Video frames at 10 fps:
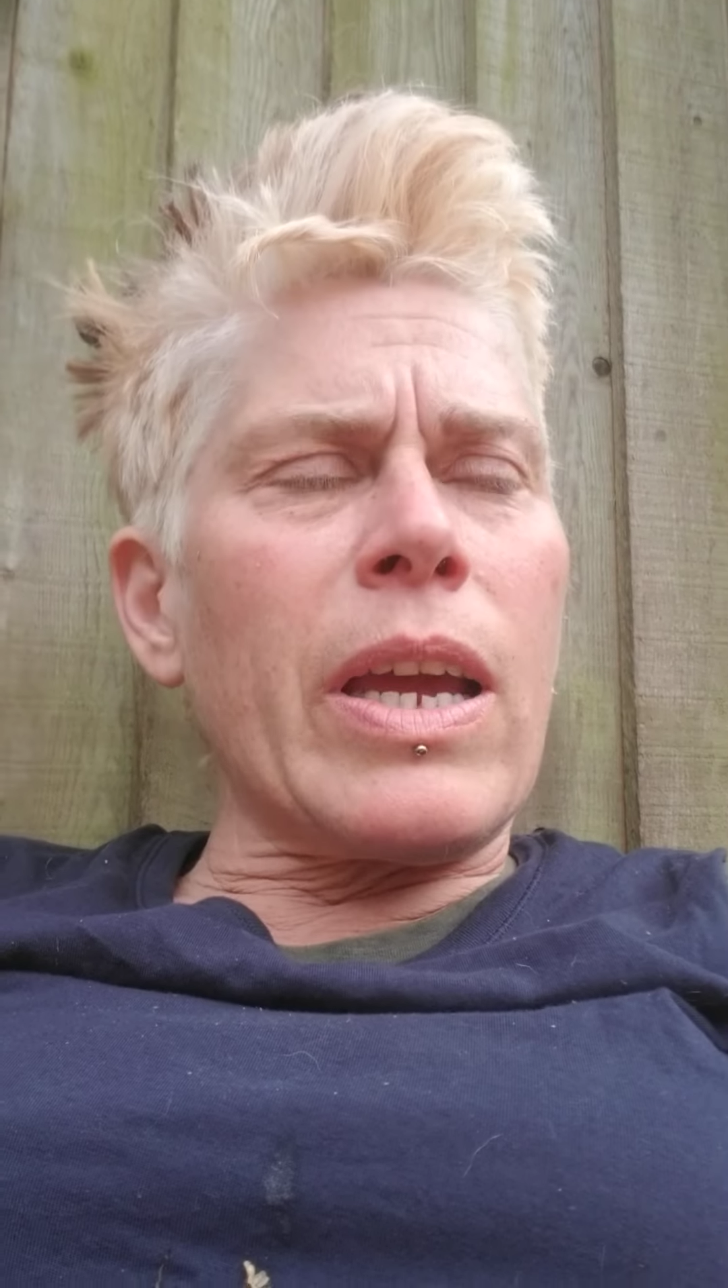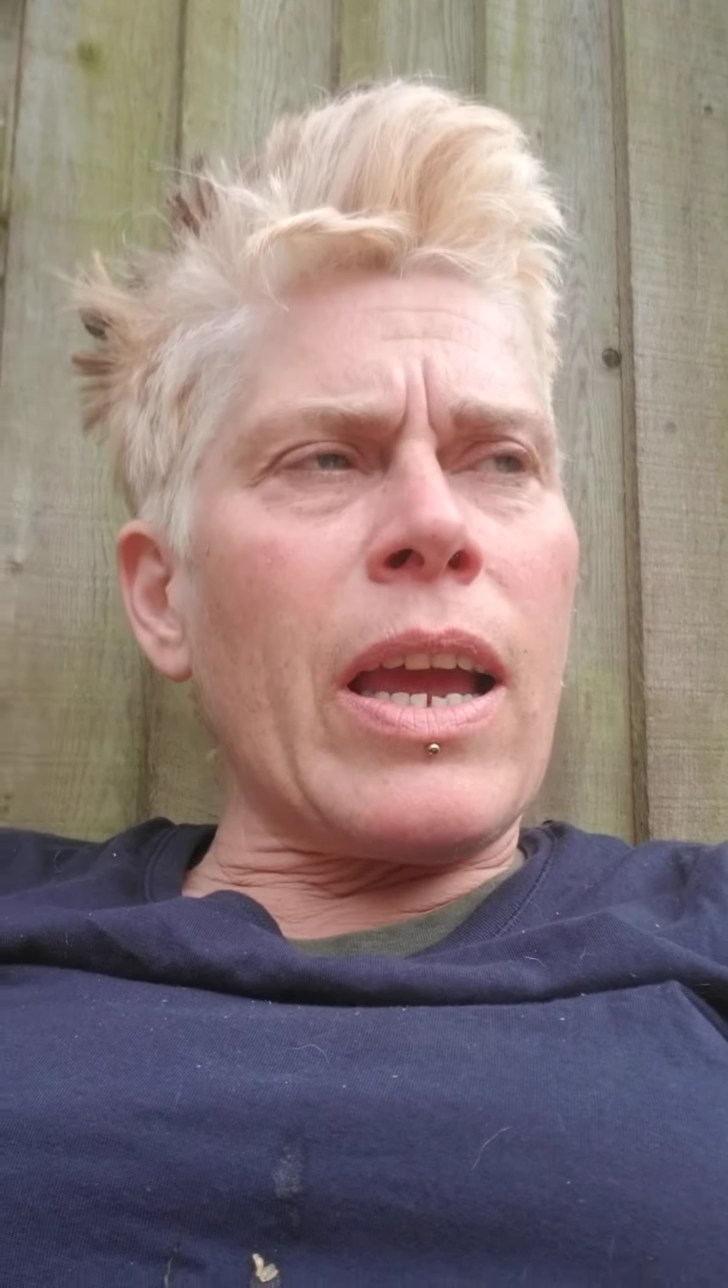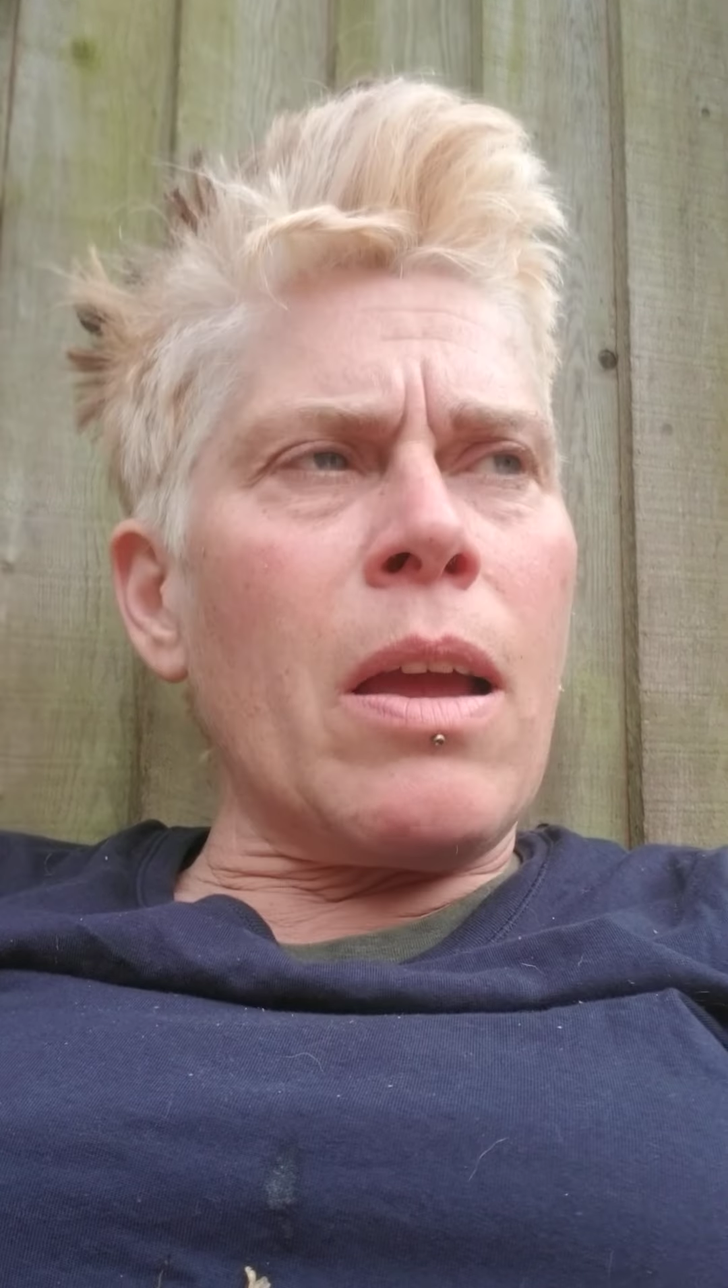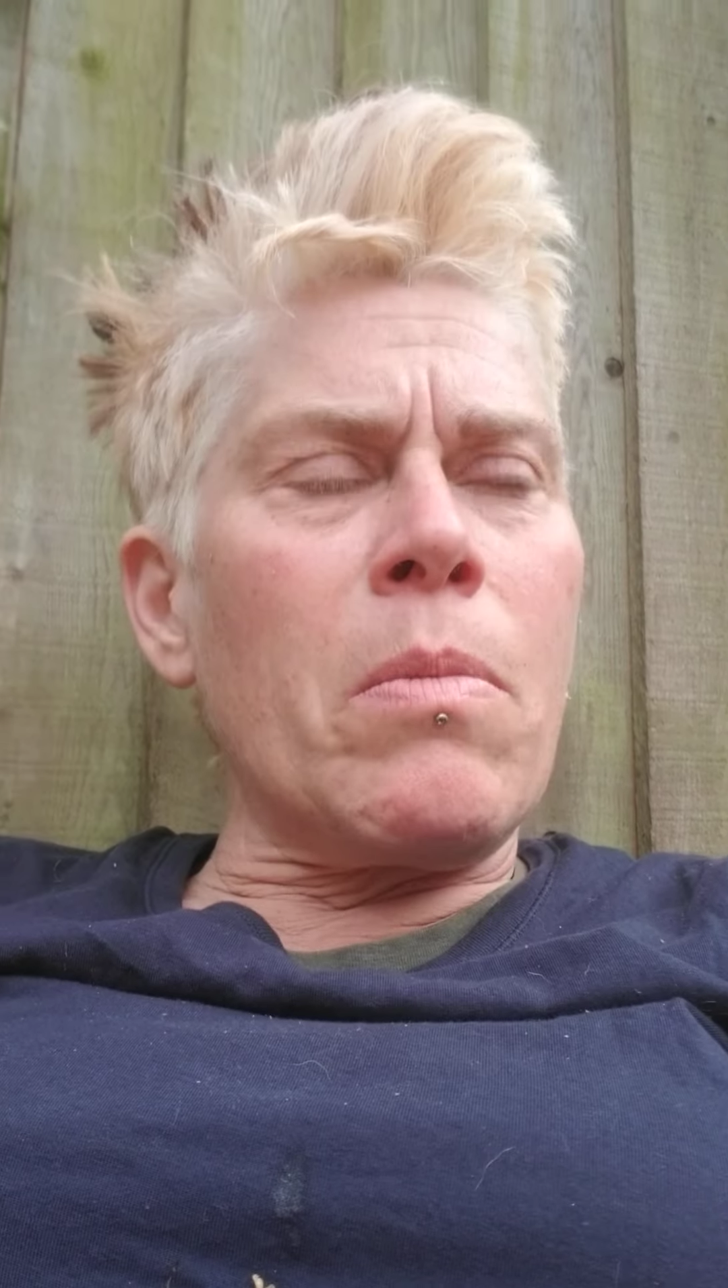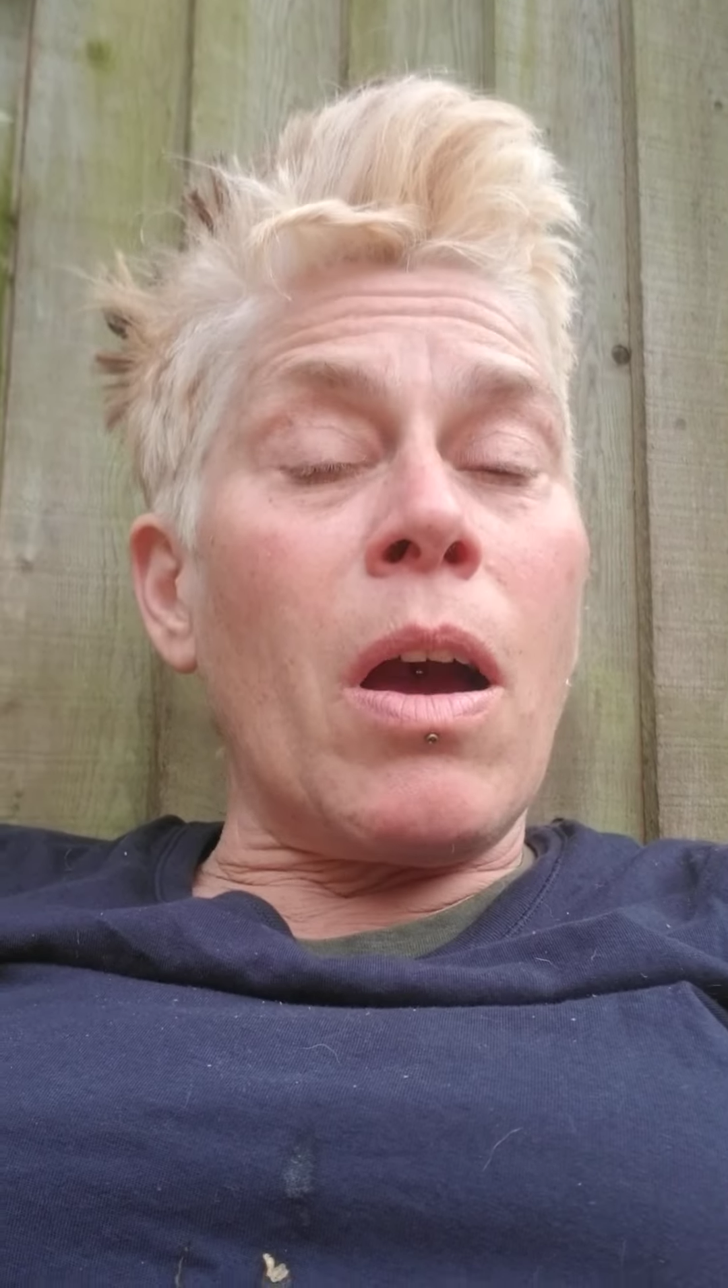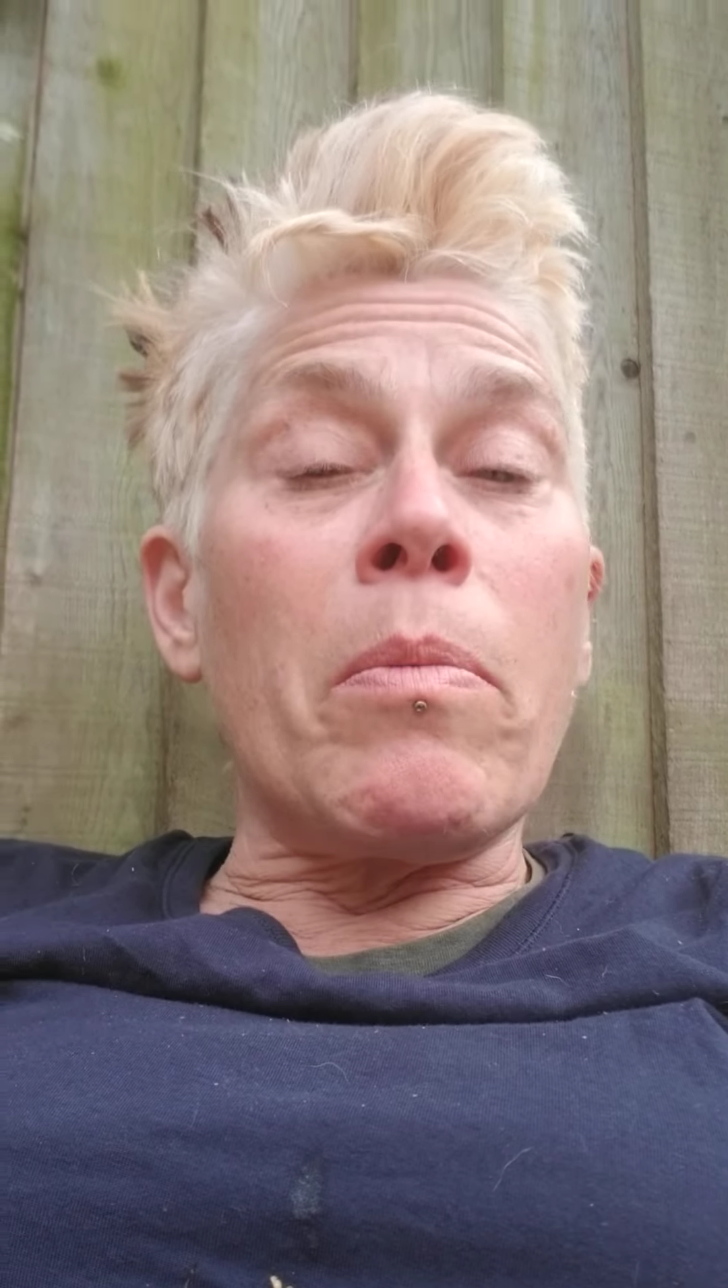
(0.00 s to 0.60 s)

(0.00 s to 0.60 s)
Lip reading: it came up.